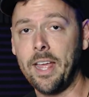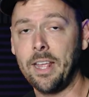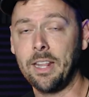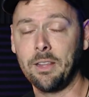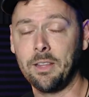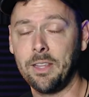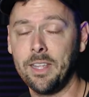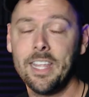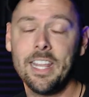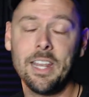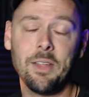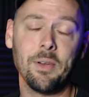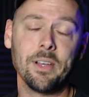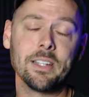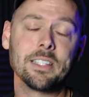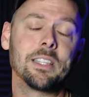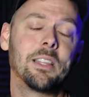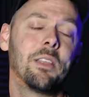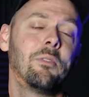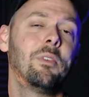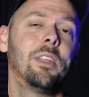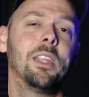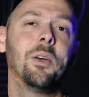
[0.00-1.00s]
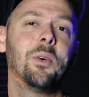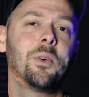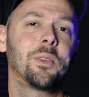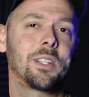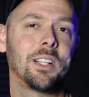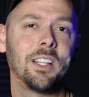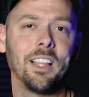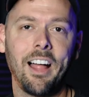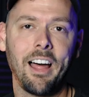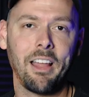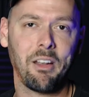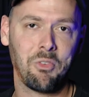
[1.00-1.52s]
And anyways, the video was
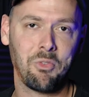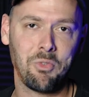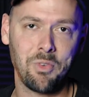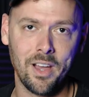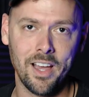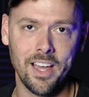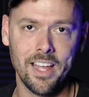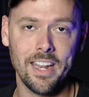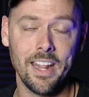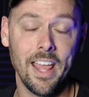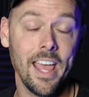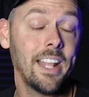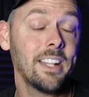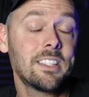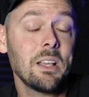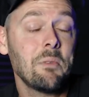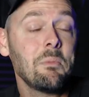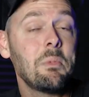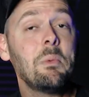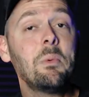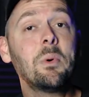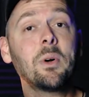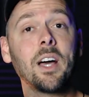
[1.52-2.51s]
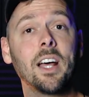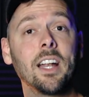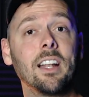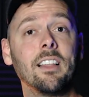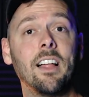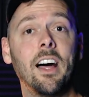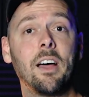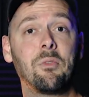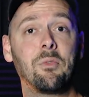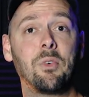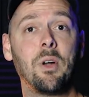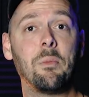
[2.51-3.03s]
a lot of fun and some people got a
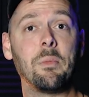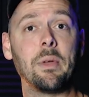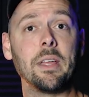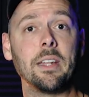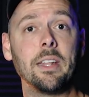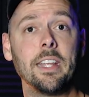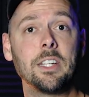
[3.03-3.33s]
lot from it.